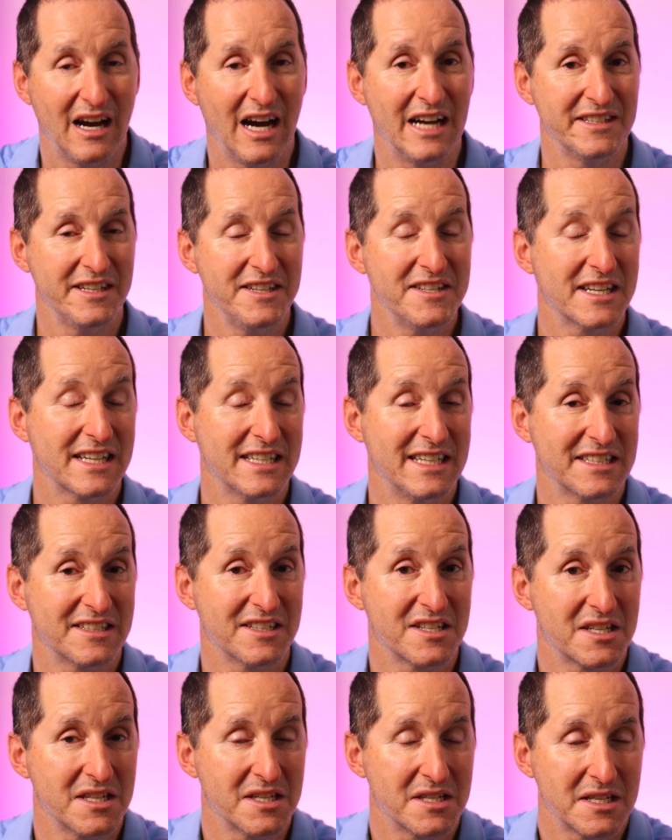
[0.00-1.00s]
I need to connect
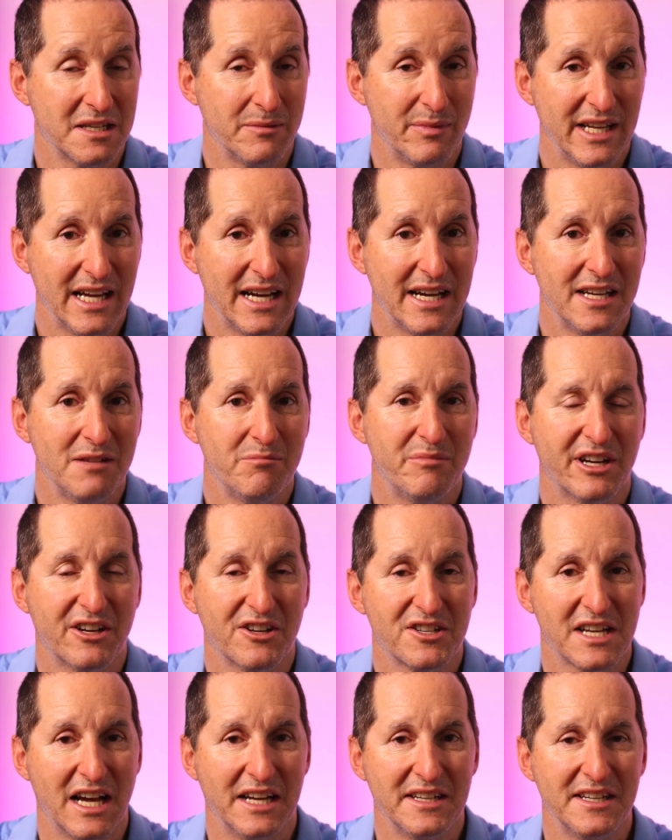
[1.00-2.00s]
to sysdba
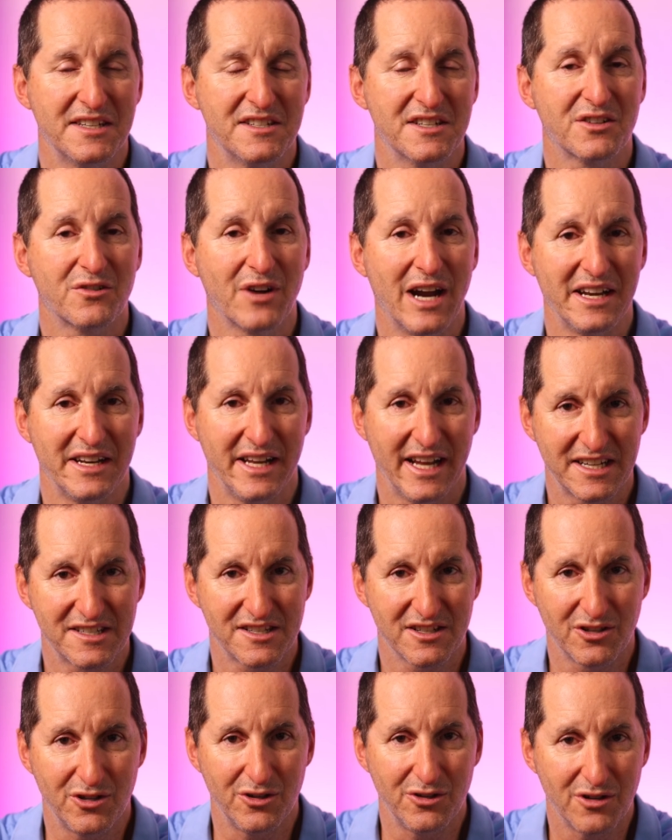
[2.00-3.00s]
because I need to grant
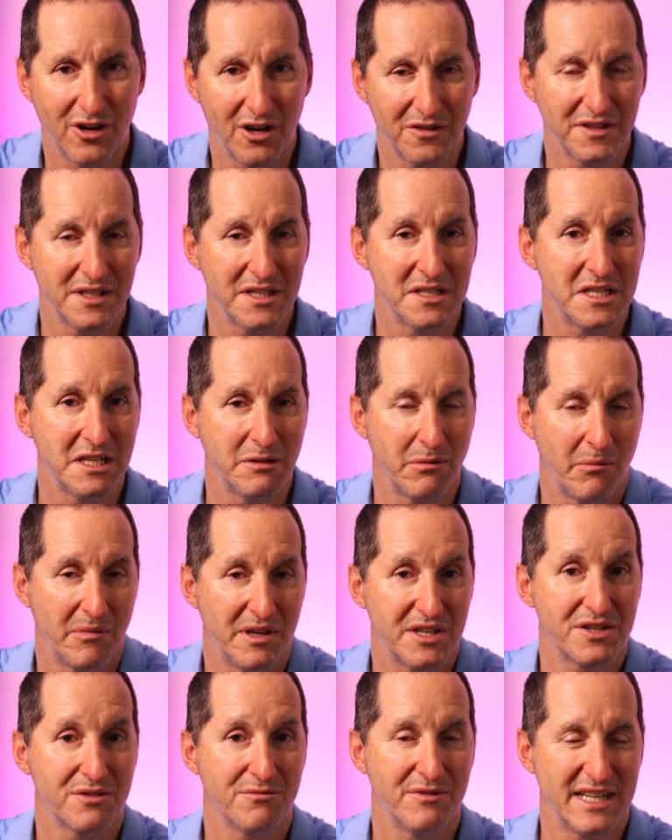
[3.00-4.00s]
execute on the
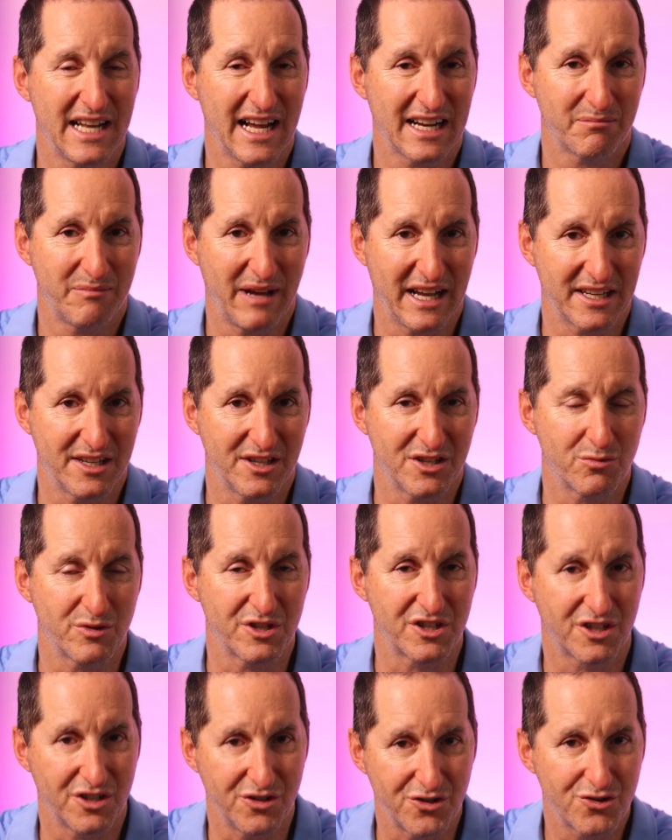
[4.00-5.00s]
dbms redact package,
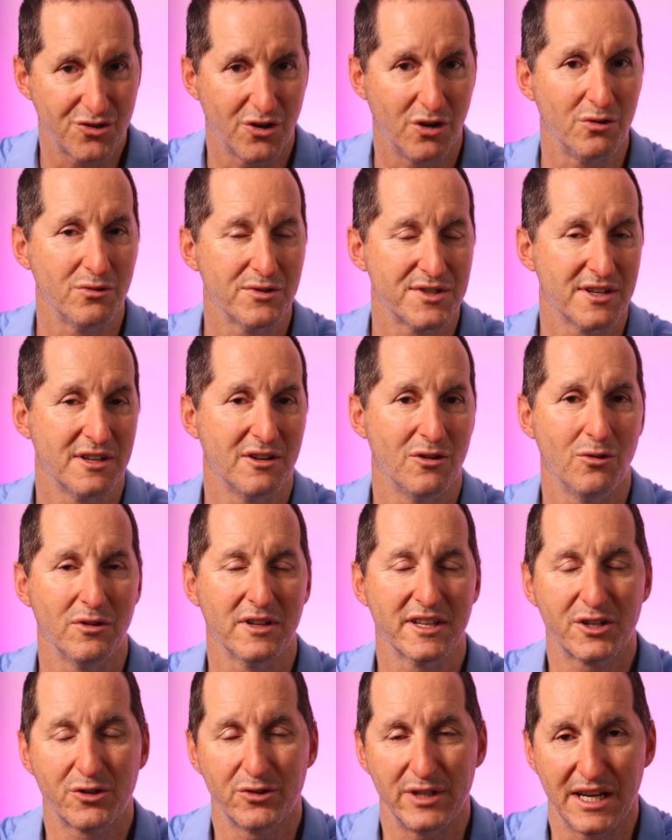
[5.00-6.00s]
which controls
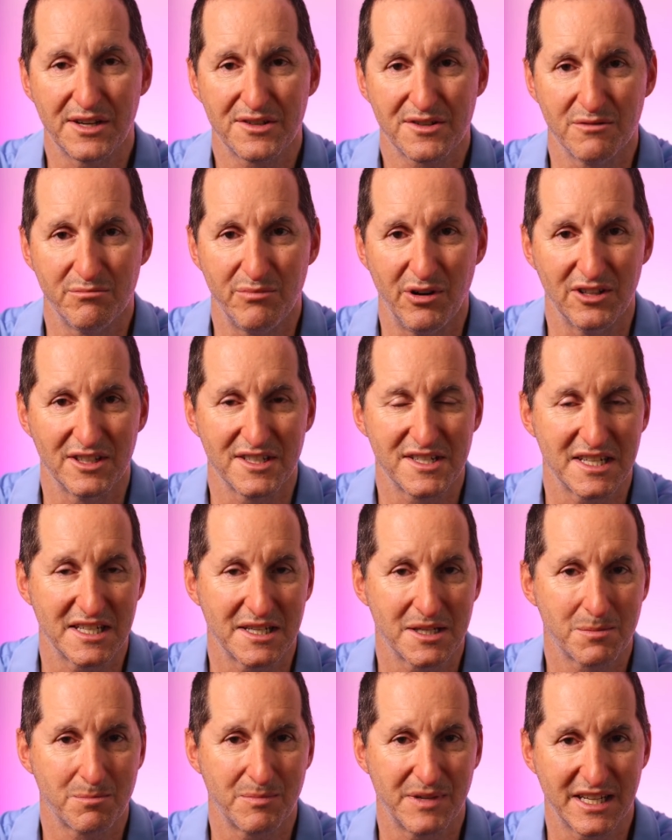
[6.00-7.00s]
all the creation of
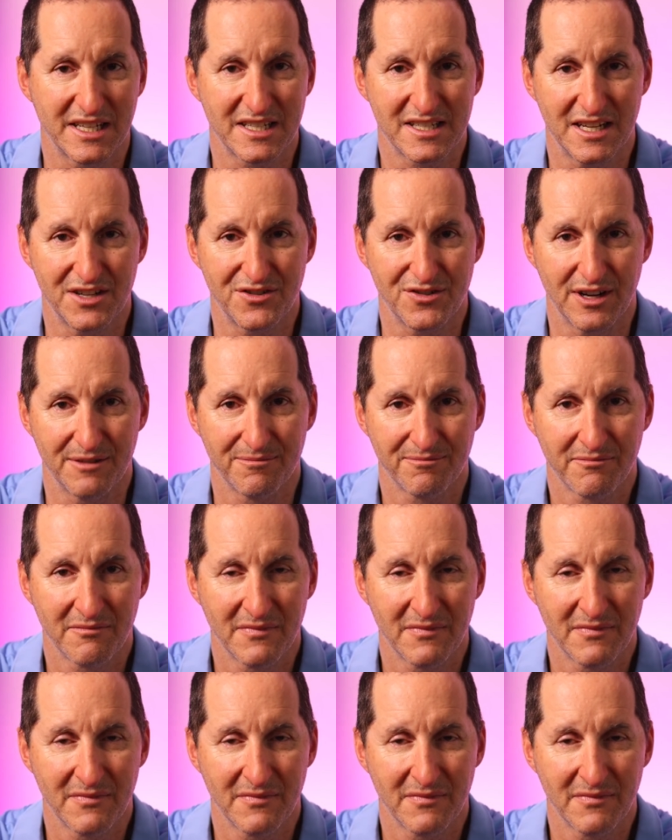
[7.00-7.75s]
policies, etc.